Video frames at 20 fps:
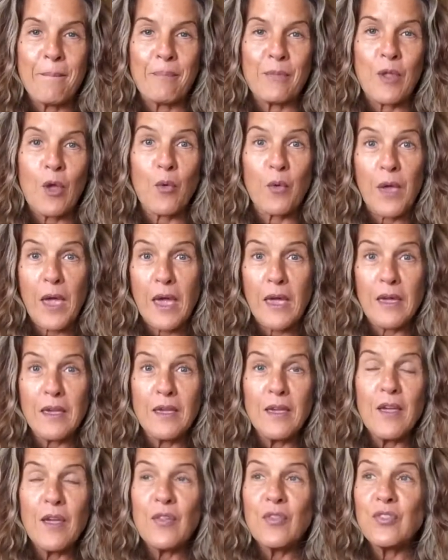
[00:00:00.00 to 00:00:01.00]

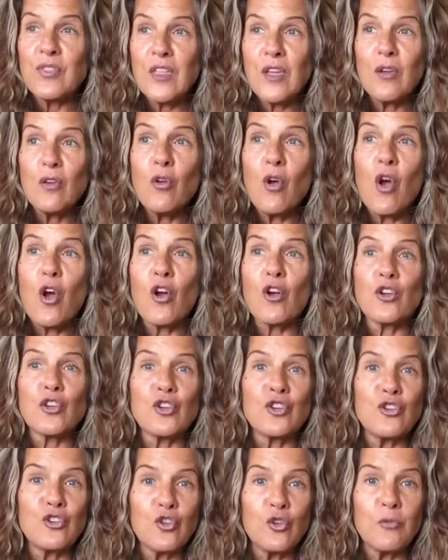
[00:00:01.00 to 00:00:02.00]
Okay? There are
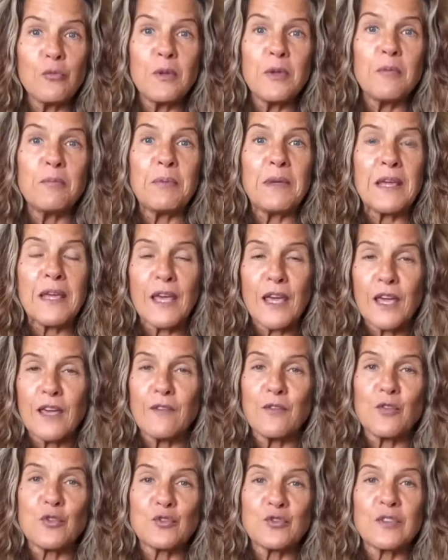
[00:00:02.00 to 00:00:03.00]
human
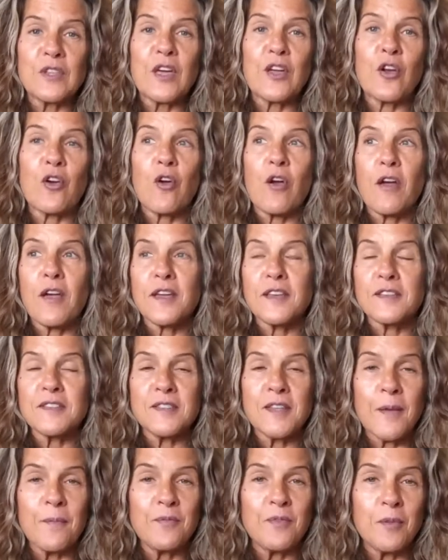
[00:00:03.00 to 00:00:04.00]
behaviors that are
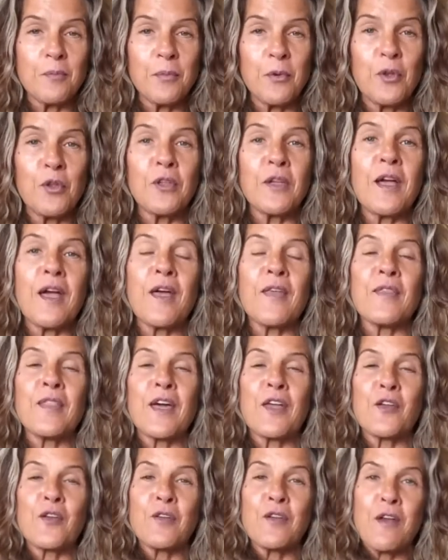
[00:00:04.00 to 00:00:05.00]
acceptable and
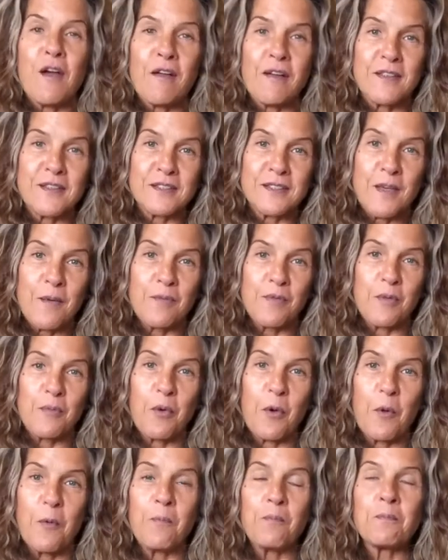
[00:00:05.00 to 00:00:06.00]
that are not
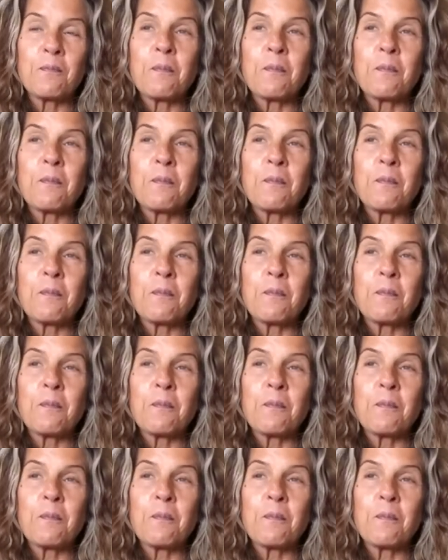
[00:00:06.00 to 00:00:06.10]
acceptable.